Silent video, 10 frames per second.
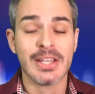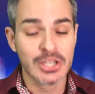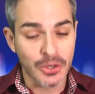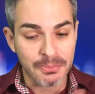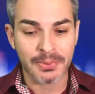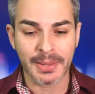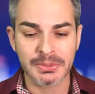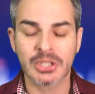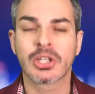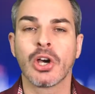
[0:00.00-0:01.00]
you know preps
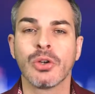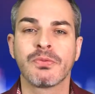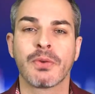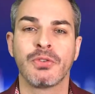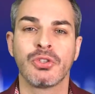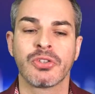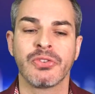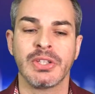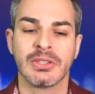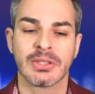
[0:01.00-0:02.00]
the code for future
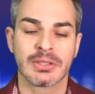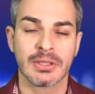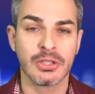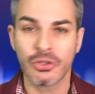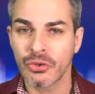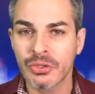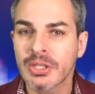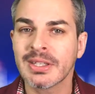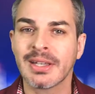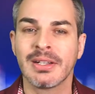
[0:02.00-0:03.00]
releases and you know you
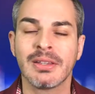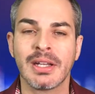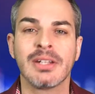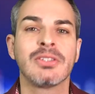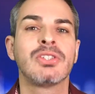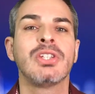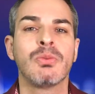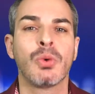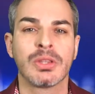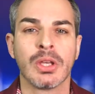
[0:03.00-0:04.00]
can get in there and see
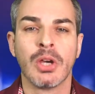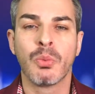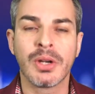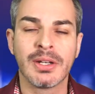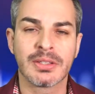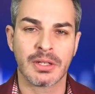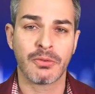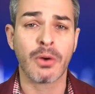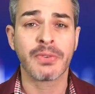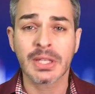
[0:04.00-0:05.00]
what what it is they're
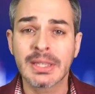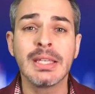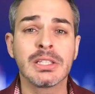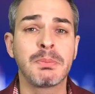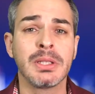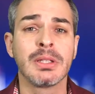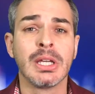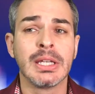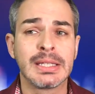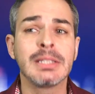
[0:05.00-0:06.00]
offering he's been
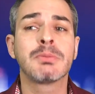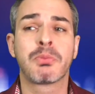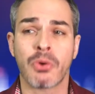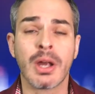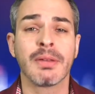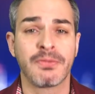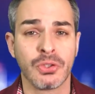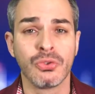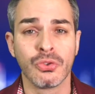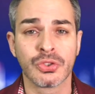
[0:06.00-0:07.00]
he's brought a few
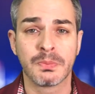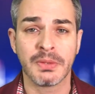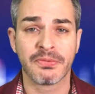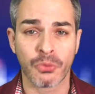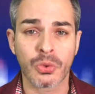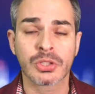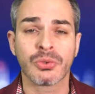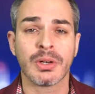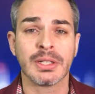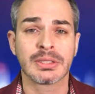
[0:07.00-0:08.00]
news before to
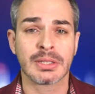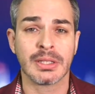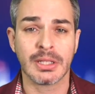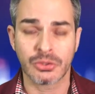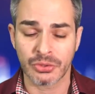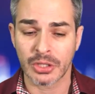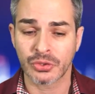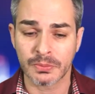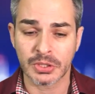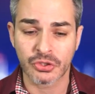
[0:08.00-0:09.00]
us uh, that turned out to
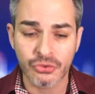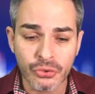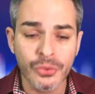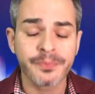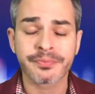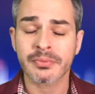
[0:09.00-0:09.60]
be true